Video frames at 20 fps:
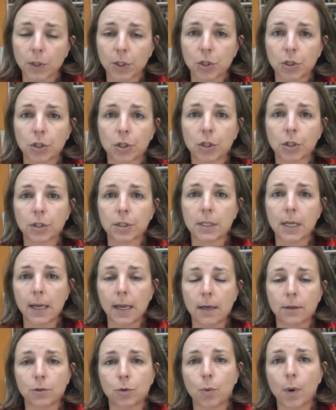which is Thursday
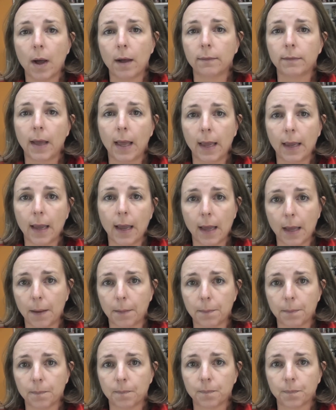at twelve A
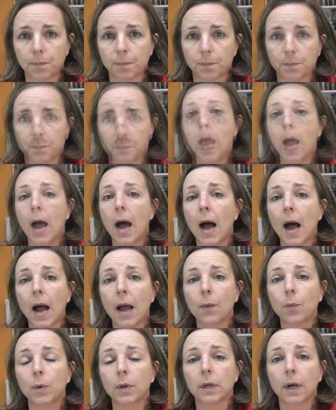M
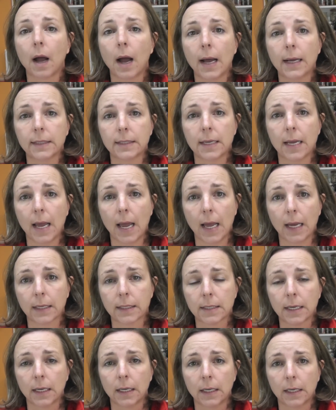I will
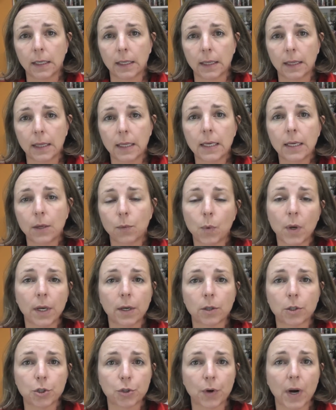contact the
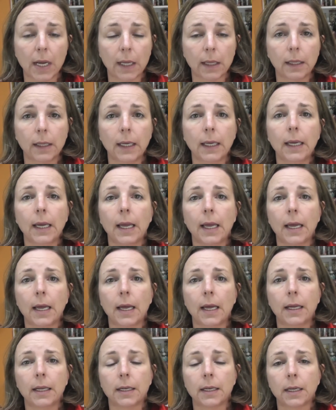winner directly,
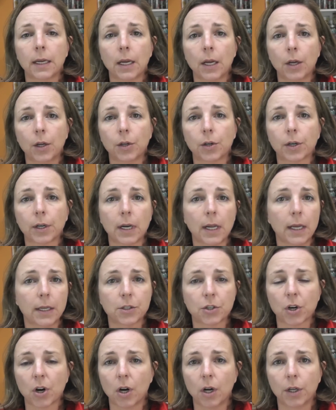and you're going to
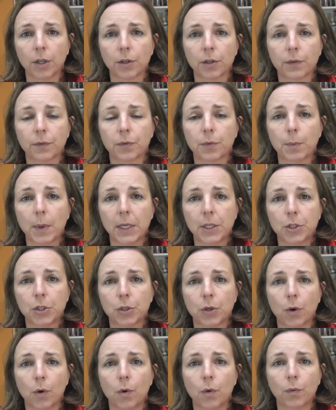enter all your
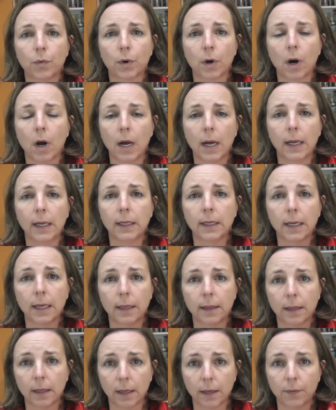information over on
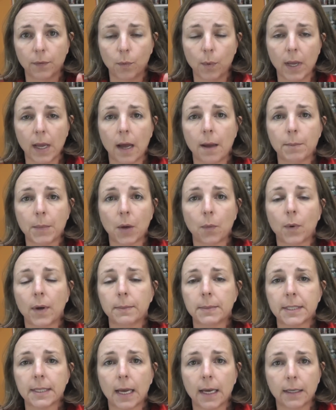the giveaway on my
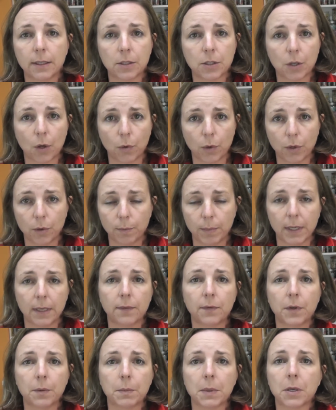website, so you'll be
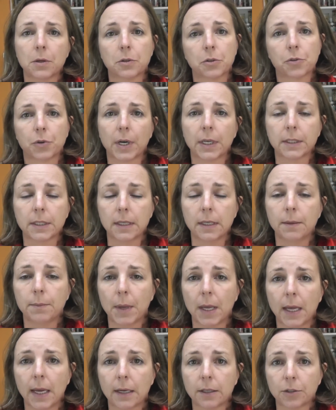giving me your direct
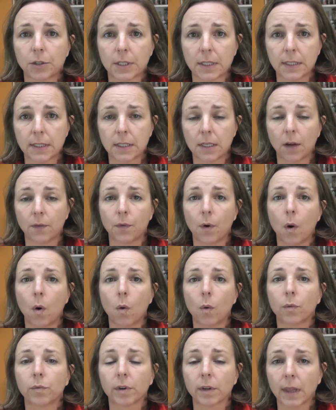email address and stuff
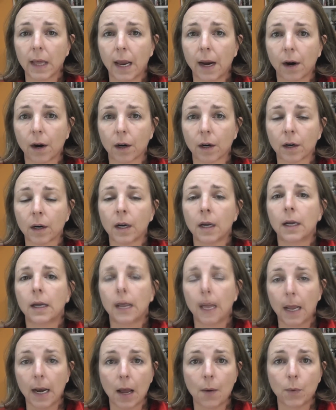over there,
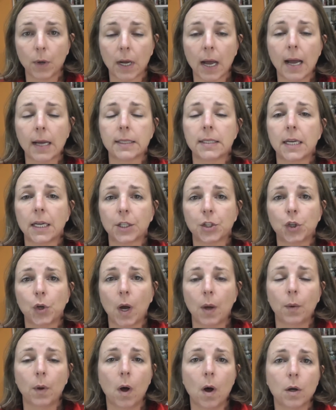and I will contact you.
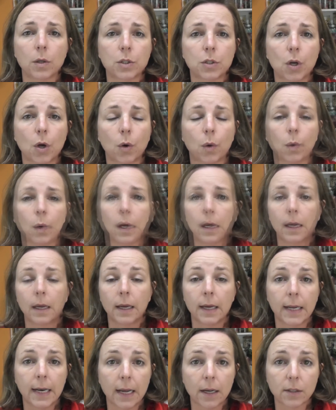I will also
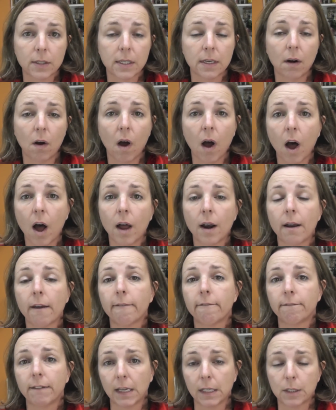announce it on
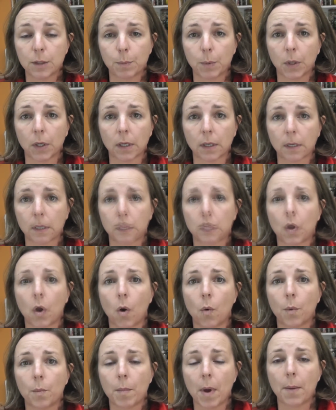Facebook.
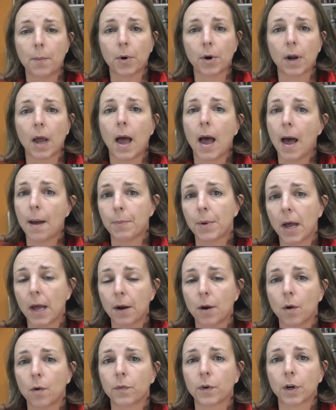So remember to hop
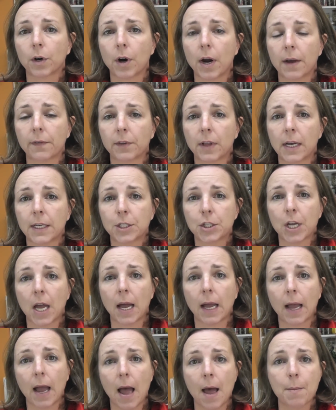on over, craft klatch
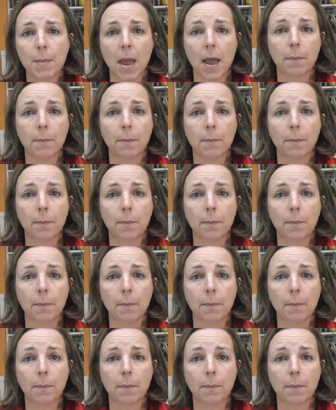dot com.